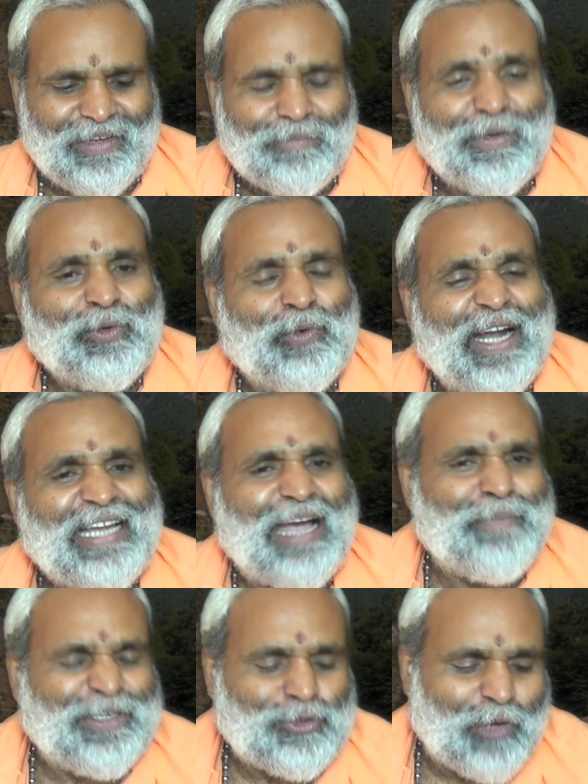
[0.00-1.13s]
But what
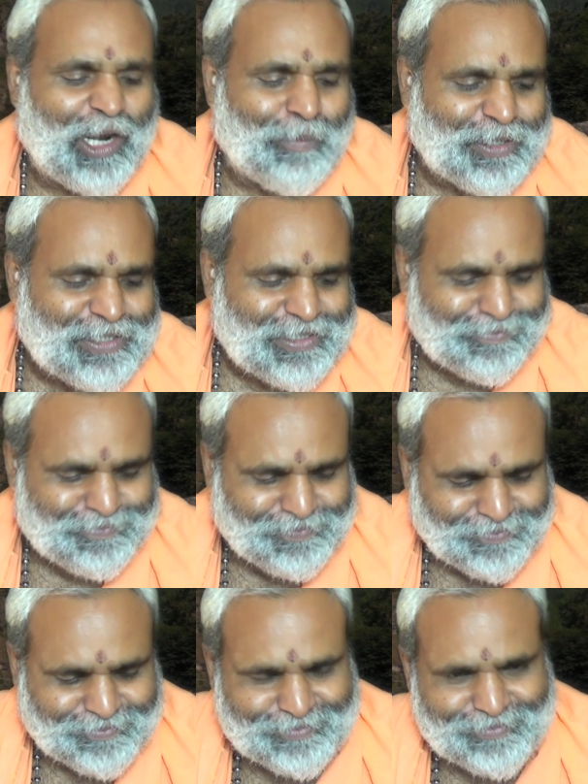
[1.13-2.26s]
happens to all of us?
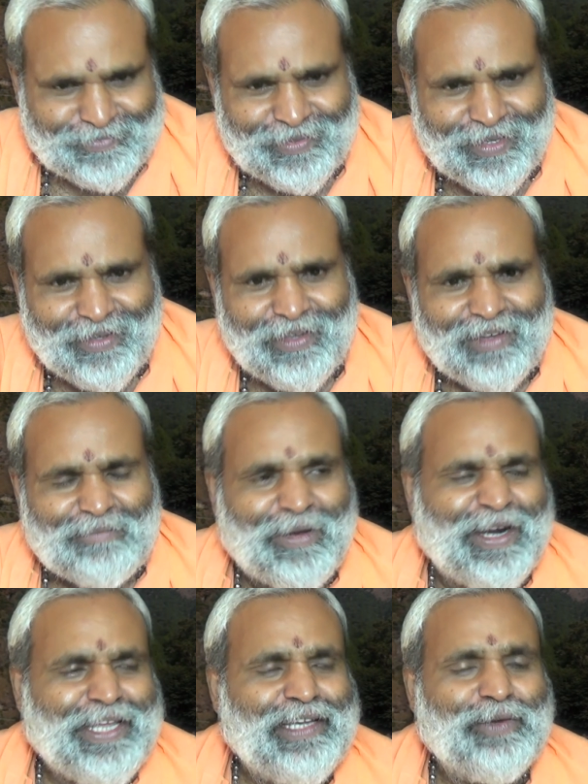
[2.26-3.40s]

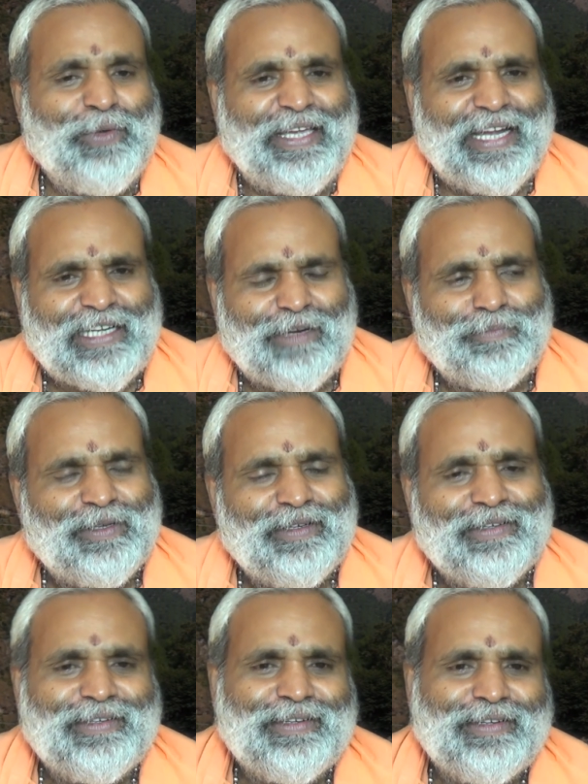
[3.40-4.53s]
Morning, we get up.
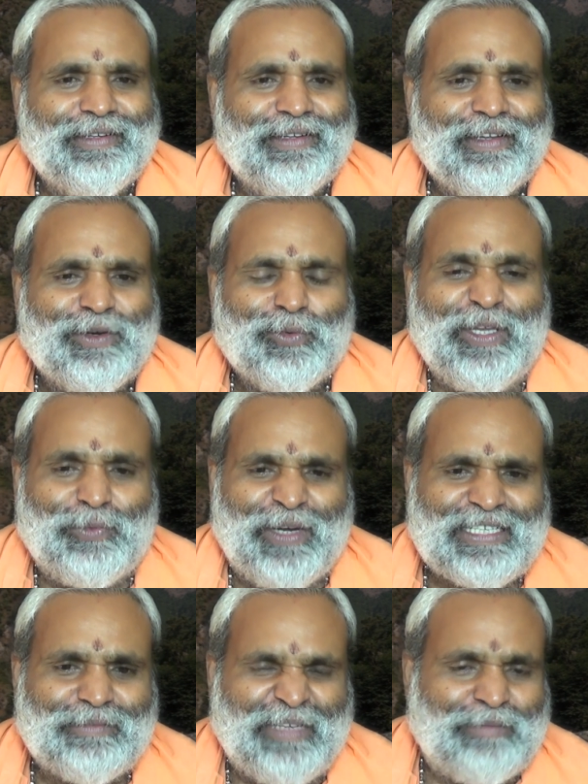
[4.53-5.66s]
We
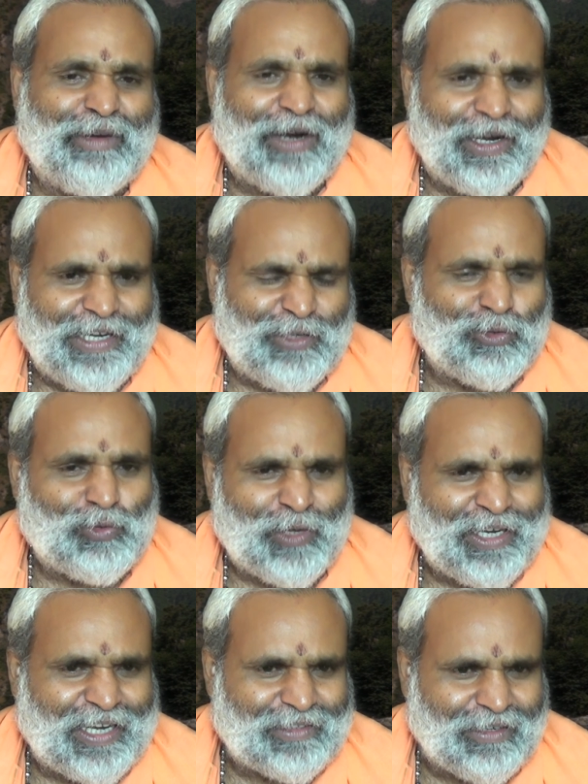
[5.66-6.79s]
waste minimum 100 to
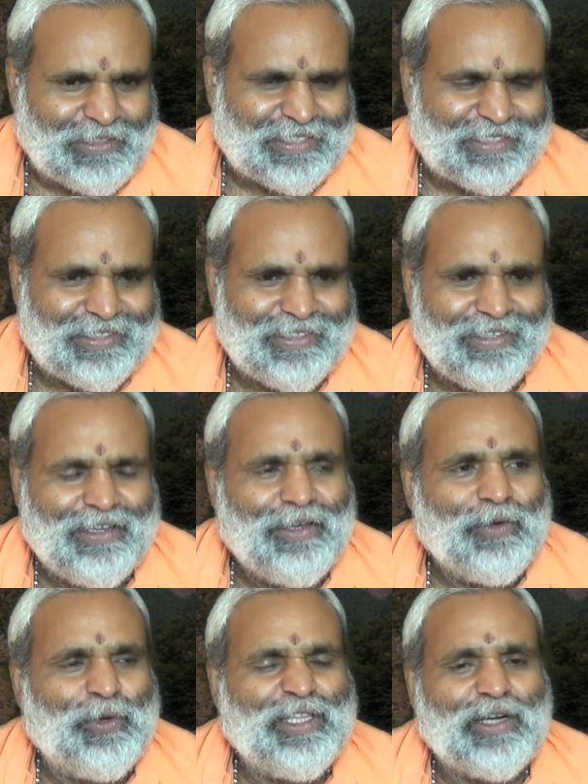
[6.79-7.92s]
200 thoughts,
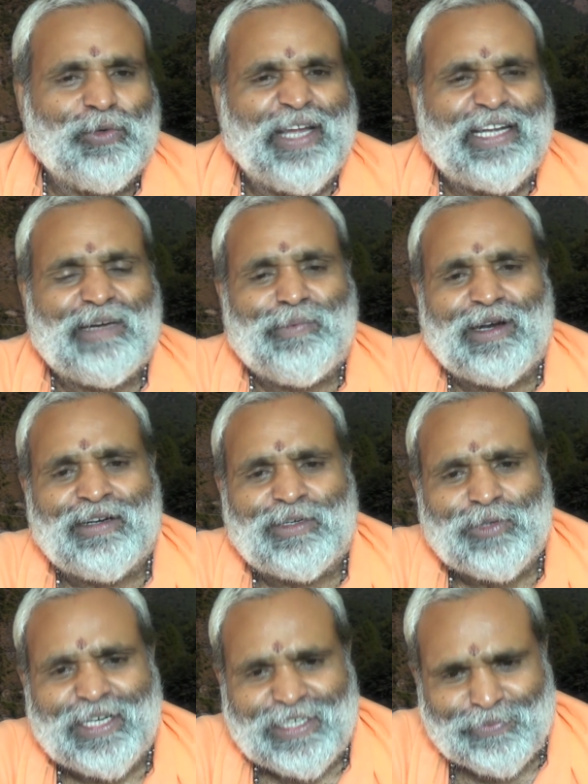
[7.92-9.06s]
whether to get up or not
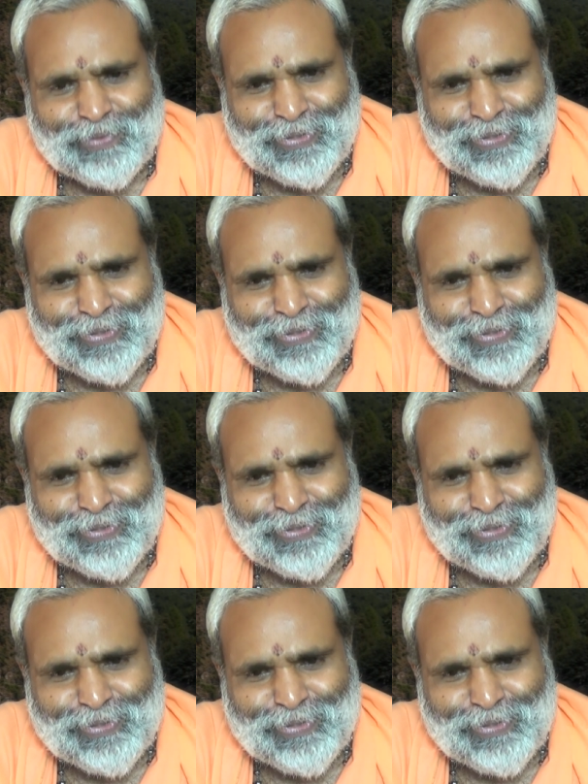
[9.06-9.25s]
to get up.